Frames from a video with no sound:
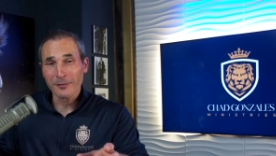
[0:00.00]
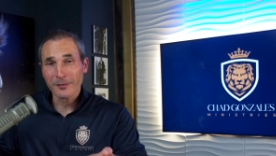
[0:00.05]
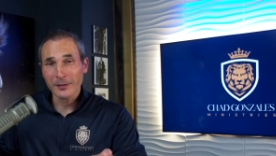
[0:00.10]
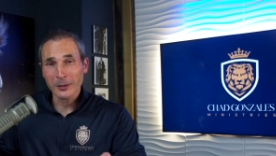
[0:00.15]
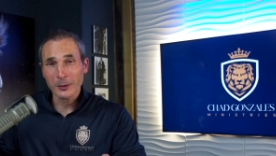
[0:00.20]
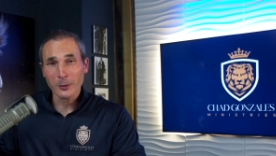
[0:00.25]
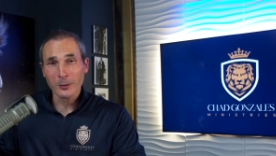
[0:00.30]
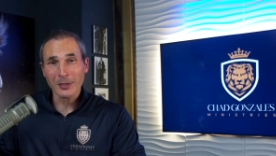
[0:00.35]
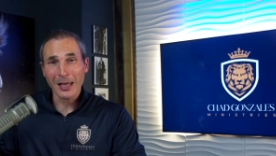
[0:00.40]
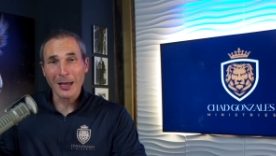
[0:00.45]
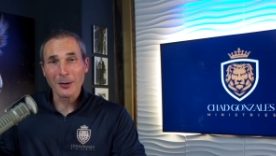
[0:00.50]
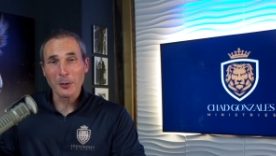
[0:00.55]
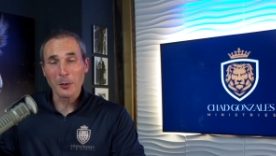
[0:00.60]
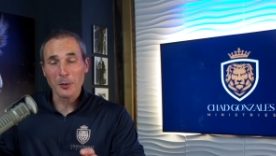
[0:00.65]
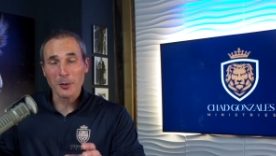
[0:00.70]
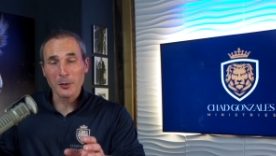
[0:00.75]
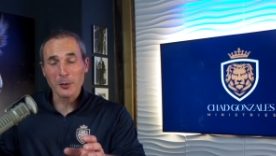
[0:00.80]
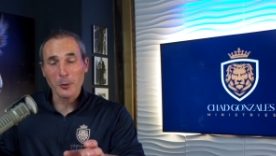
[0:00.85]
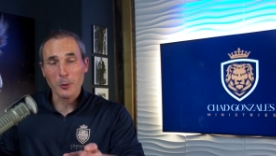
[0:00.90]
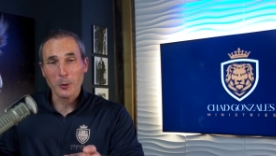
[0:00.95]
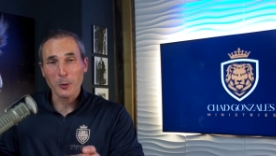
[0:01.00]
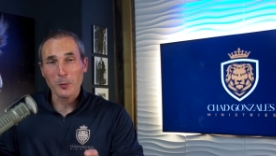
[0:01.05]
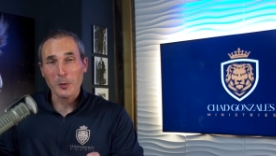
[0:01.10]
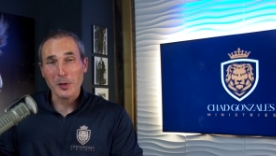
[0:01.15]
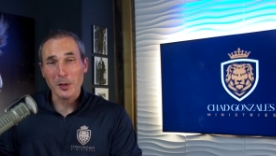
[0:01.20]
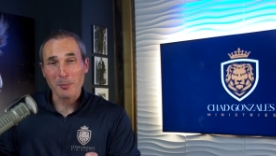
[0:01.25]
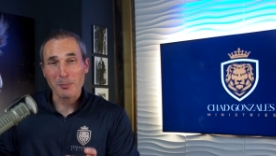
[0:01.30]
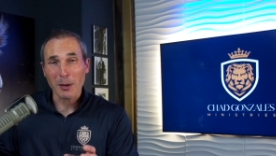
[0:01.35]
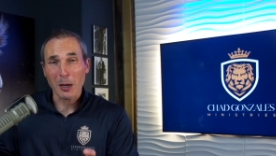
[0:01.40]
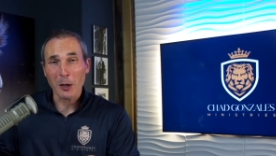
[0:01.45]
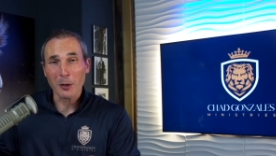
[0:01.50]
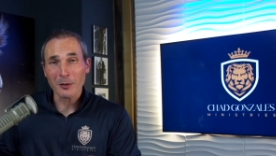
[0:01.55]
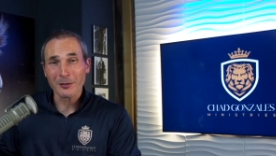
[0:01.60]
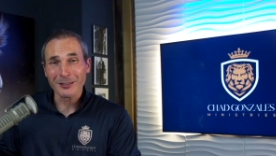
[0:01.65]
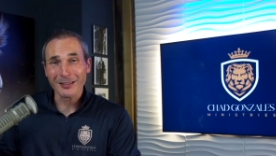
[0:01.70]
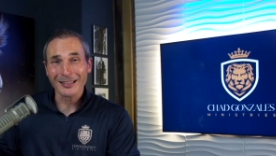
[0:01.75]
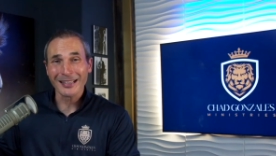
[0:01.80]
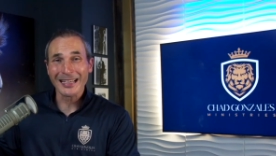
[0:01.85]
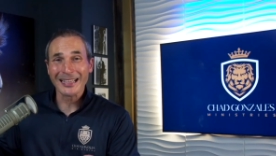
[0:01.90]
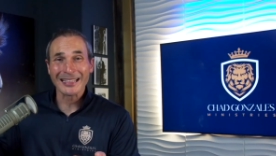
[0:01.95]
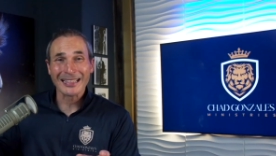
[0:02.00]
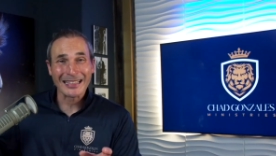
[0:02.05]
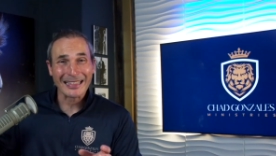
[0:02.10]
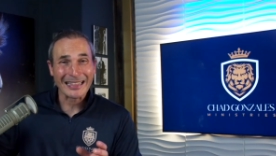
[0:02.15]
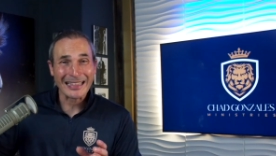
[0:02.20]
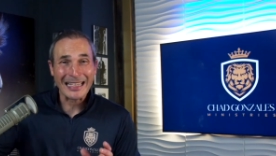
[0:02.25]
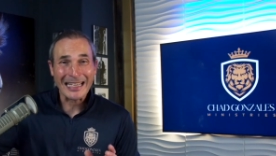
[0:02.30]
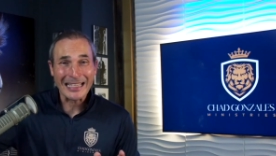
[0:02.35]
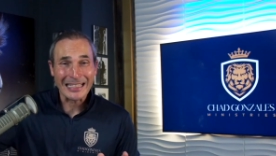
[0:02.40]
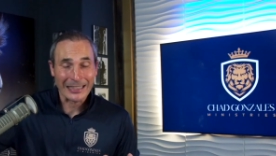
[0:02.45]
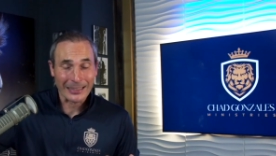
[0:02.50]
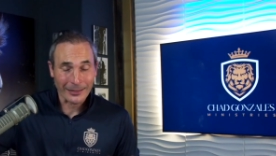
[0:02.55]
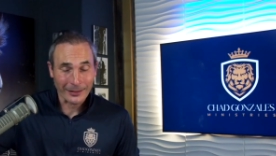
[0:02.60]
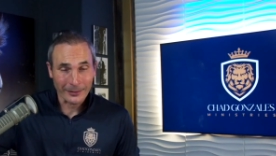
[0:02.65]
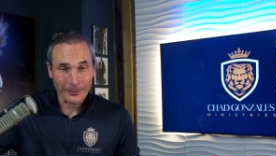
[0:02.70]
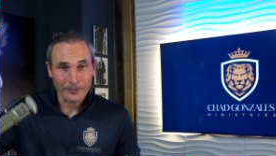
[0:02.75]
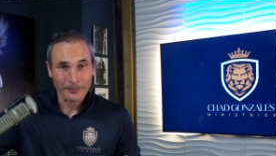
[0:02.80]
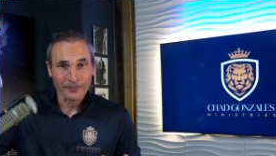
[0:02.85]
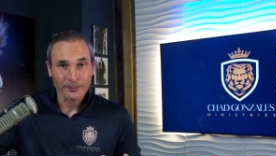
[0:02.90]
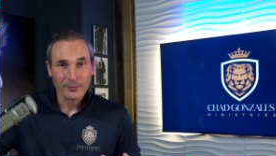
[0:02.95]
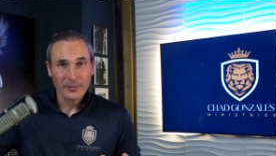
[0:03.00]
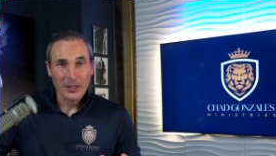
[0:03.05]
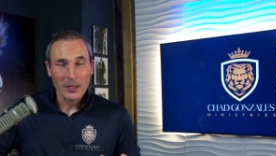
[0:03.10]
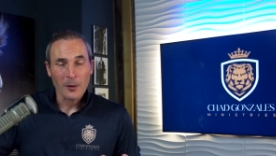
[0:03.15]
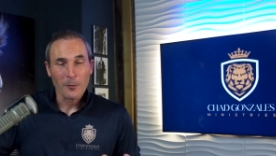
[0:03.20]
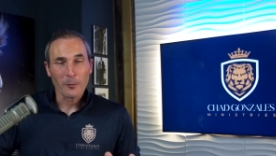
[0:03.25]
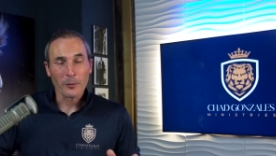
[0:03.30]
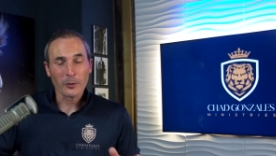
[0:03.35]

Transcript: field, out on the court with a ball in our hand and leading, if